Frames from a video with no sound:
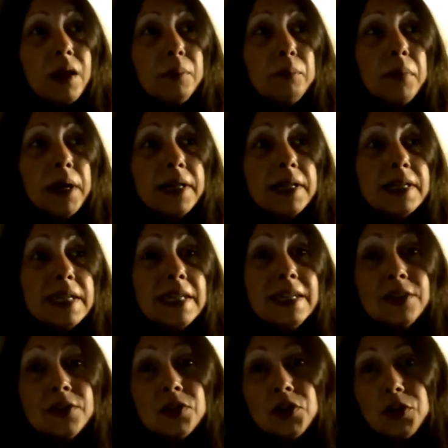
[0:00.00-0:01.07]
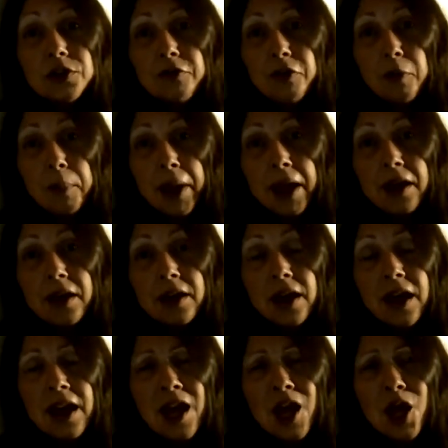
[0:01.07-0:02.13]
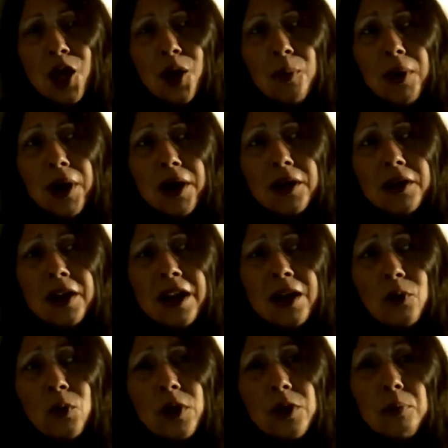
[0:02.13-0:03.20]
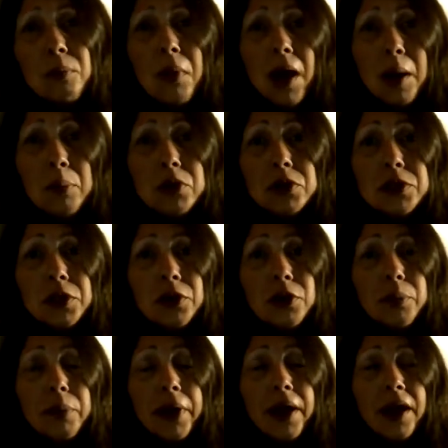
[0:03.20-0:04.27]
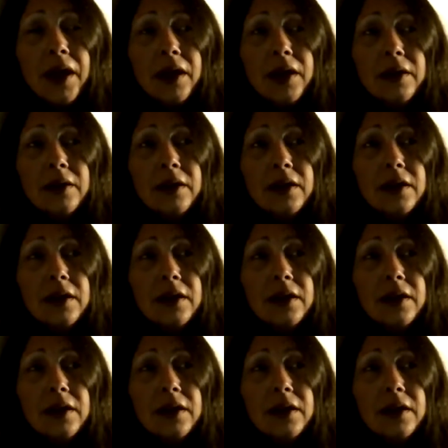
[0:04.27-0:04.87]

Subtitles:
But it is good for pain. But with my particular pain,